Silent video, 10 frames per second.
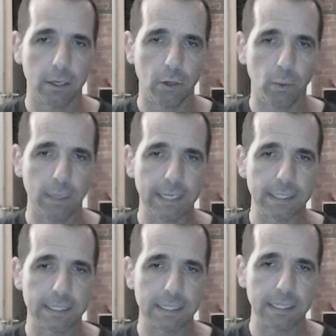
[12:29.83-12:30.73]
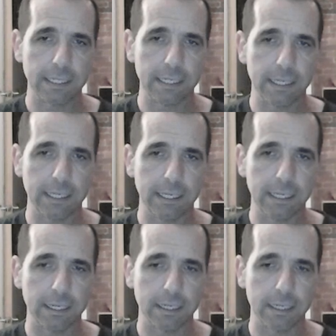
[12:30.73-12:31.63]
We could see
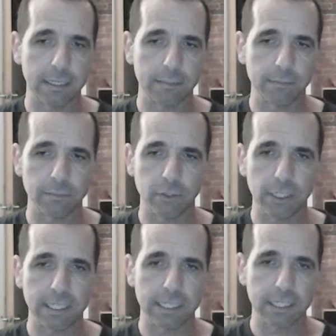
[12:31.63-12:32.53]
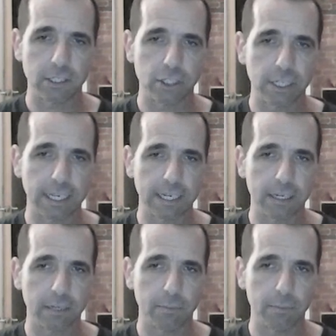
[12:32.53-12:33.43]
g6 check,
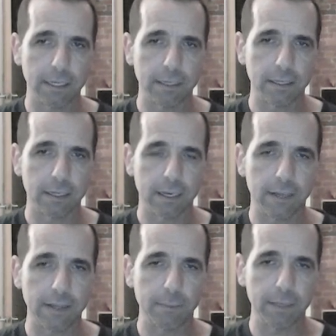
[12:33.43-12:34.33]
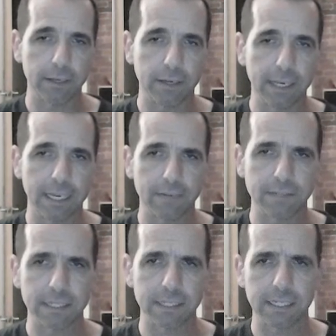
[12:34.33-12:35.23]
couldn't we? And then we go king
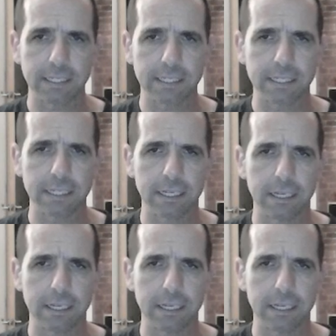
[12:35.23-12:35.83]
f6.